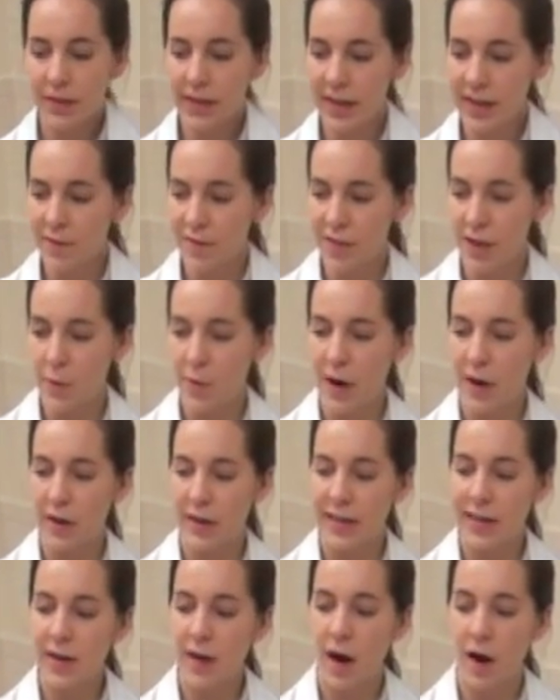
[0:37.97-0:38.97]
If they wear
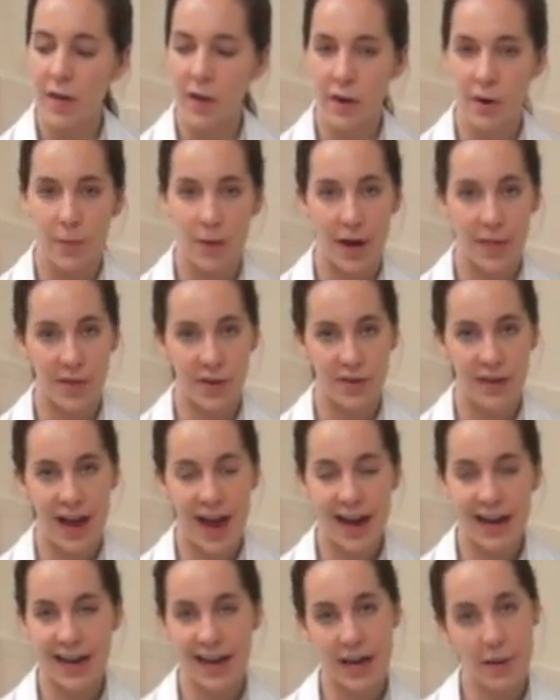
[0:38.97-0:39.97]
an e-collar around their
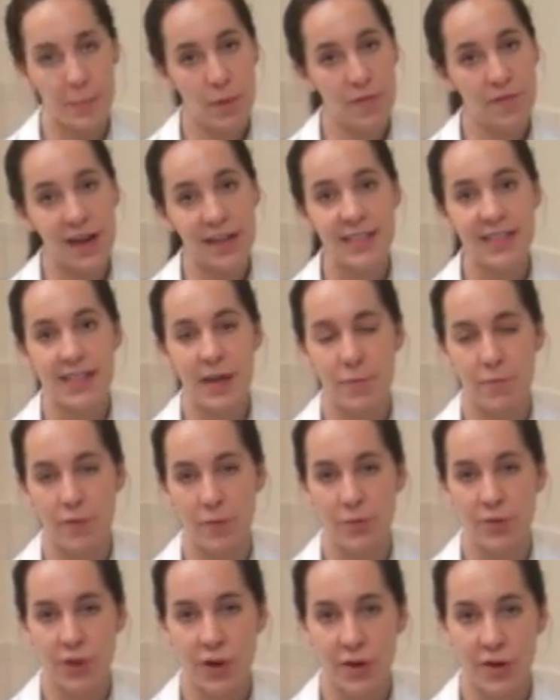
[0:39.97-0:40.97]
neck, it prevents them
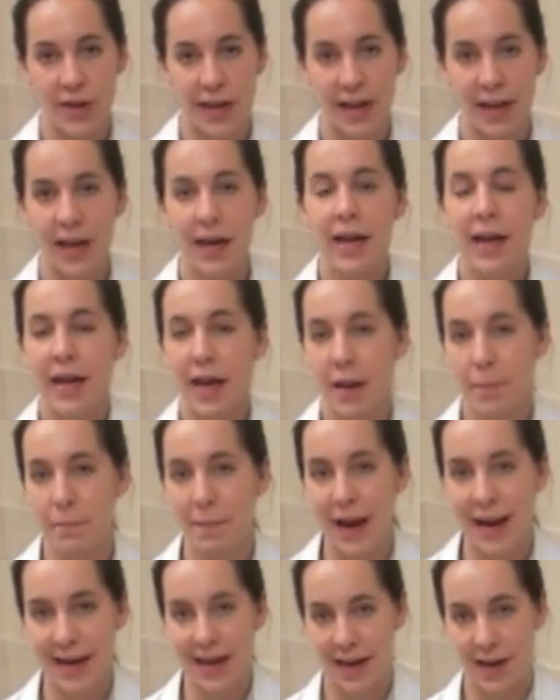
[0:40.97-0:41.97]
from turning and
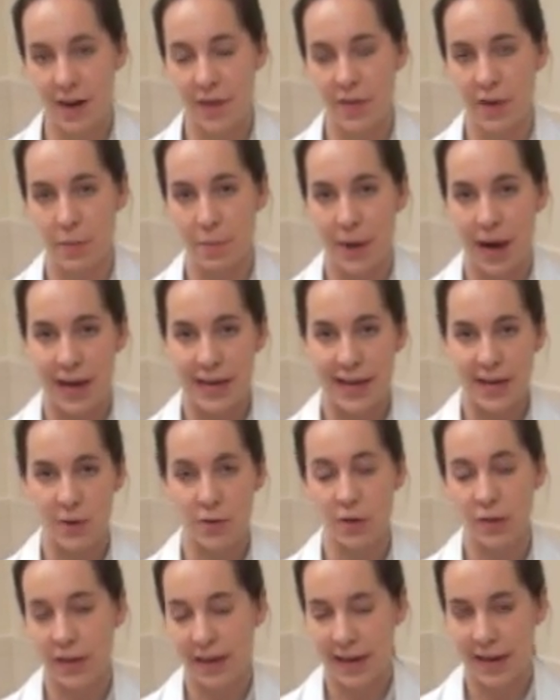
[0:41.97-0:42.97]
biting on their body
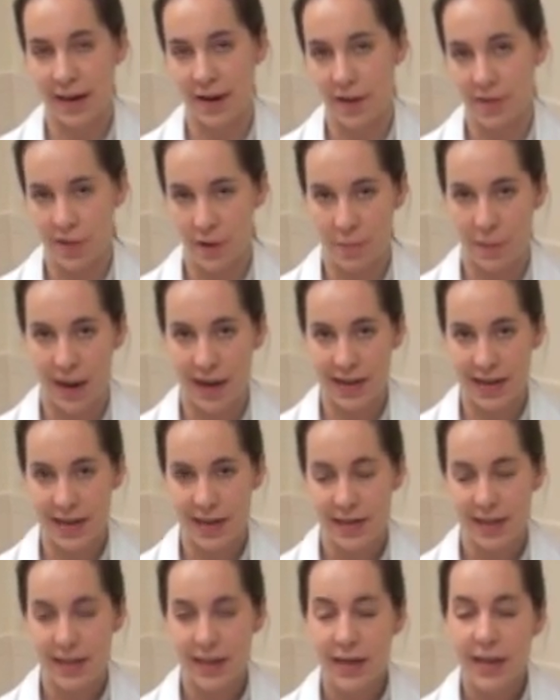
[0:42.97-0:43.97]
or licking on their body.